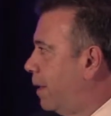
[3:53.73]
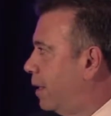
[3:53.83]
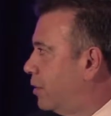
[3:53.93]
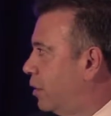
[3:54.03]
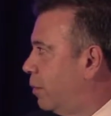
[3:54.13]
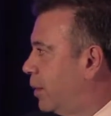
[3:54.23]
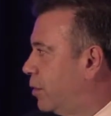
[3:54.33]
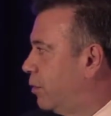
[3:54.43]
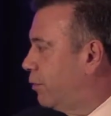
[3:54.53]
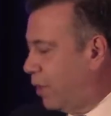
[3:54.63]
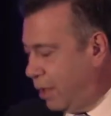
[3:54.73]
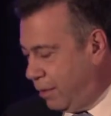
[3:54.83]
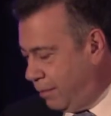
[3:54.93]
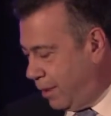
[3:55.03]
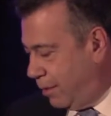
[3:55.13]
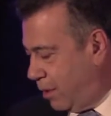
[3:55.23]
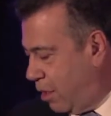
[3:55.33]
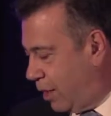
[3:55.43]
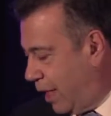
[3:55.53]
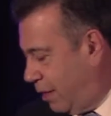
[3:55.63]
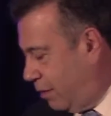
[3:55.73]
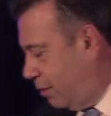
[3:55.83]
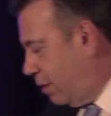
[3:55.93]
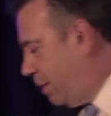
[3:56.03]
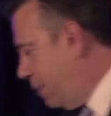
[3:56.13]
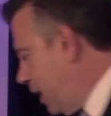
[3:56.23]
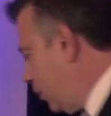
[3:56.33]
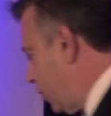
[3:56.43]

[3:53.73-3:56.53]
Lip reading: It's a little bit too far, maybe. Okay, well, maybe I'll